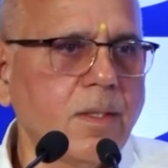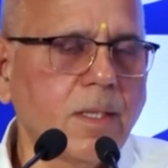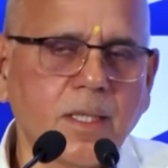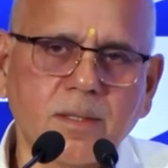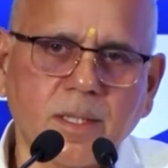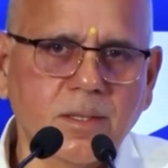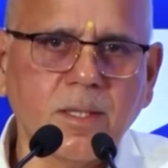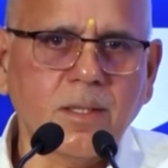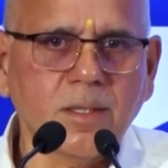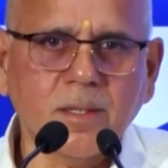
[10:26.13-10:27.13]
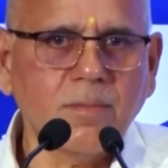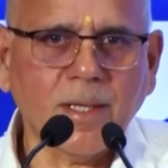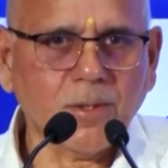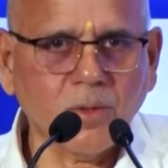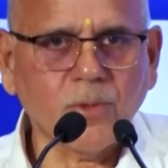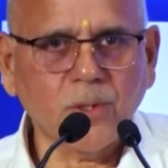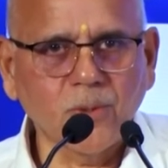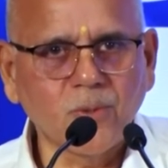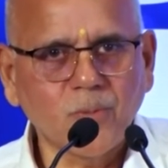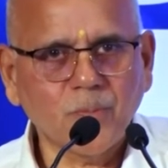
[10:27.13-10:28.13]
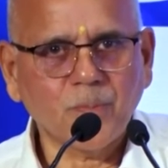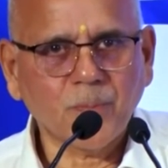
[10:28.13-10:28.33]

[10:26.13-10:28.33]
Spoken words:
is the metro for you.